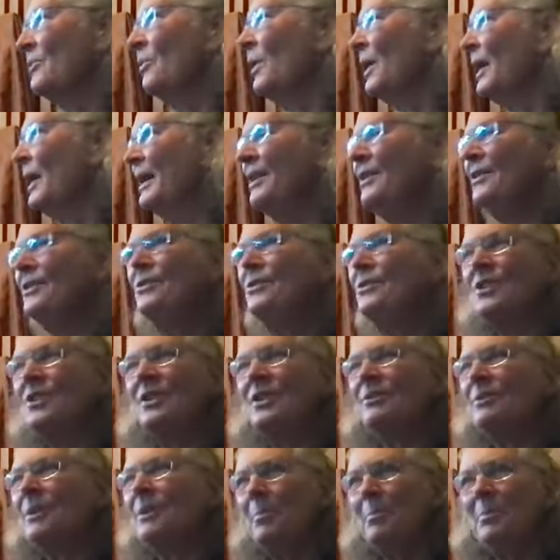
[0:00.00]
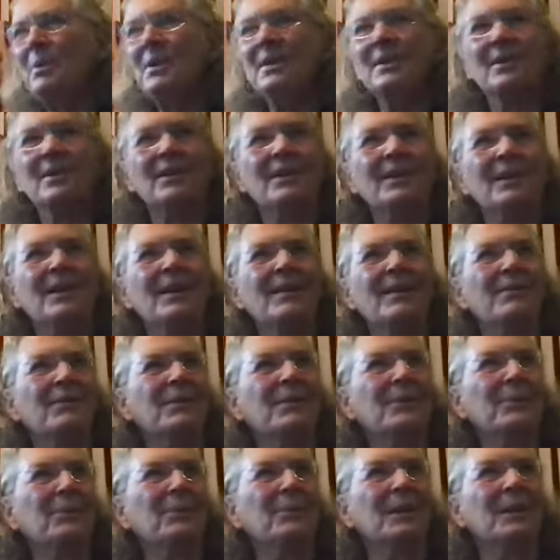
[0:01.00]
why do you show up here
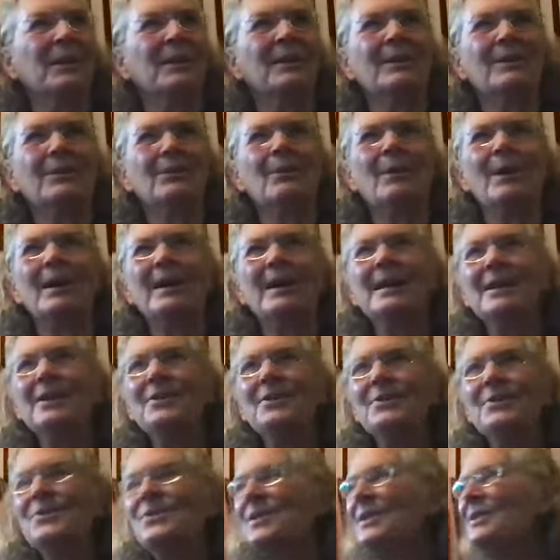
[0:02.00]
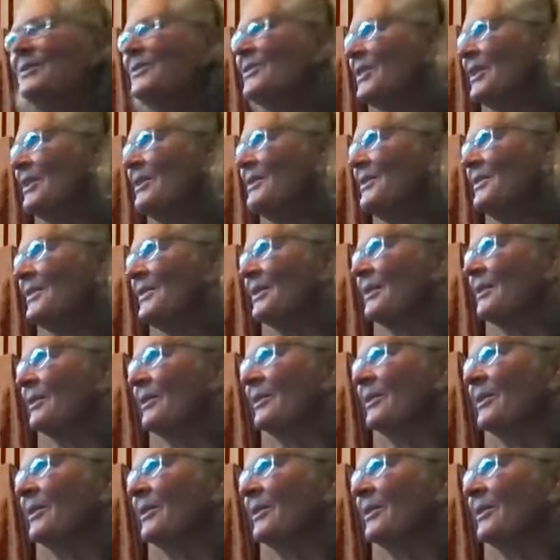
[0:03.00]
every week? Why do you sit zazen?